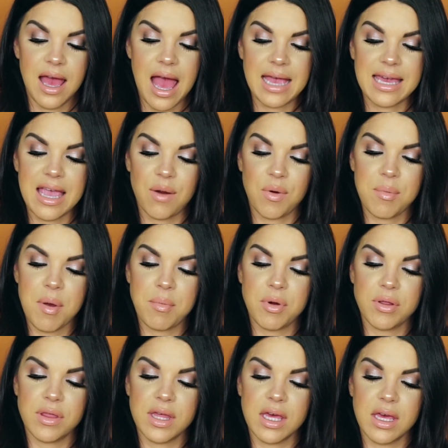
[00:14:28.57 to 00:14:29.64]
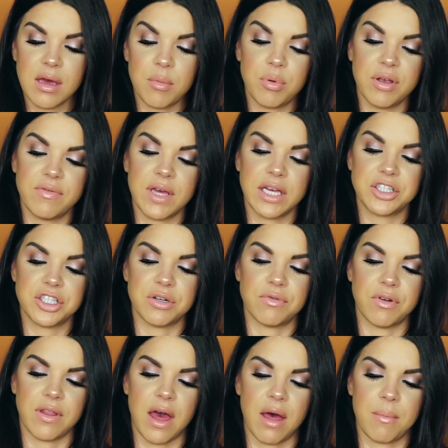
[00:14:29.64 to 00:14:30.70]
I can't remember the abbreviation
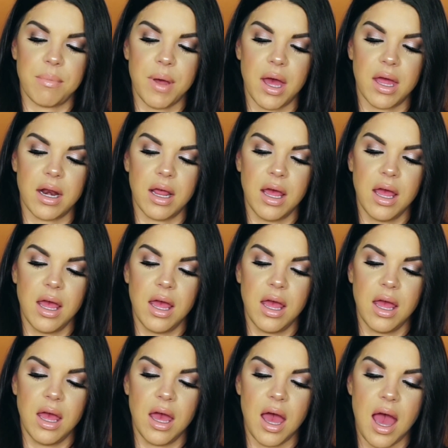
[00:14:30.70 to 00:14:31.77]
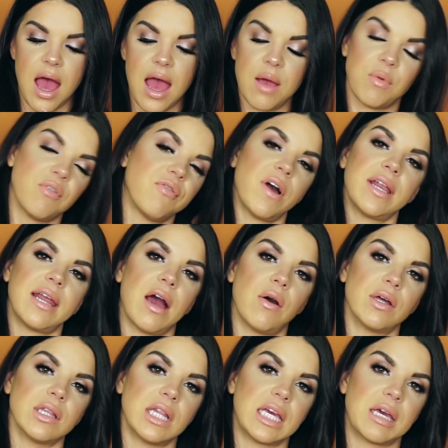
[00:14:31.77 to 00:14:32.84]
for that, but I will find
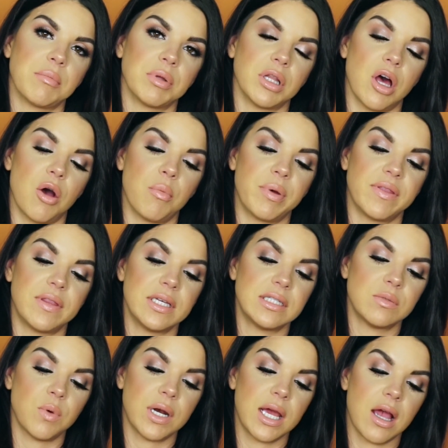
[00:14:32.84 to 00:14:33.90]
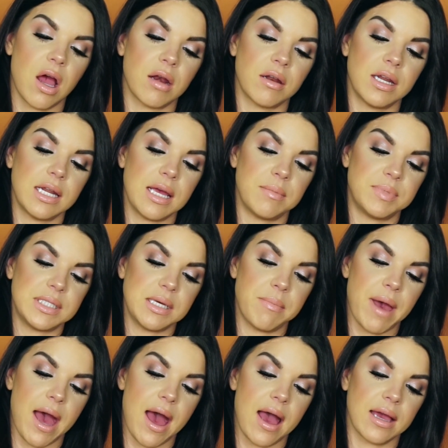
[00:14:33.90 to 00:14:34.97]
out and link it below. But this one I got in an Ipsy
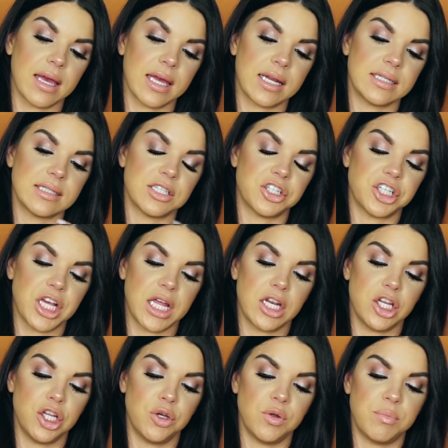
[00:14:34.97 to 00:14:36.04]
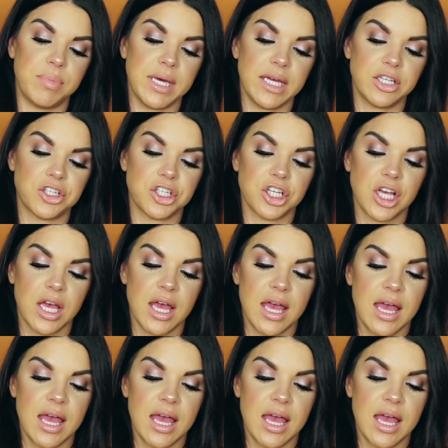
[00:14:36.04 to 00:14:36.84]
bag. It is the shade Nude Beach.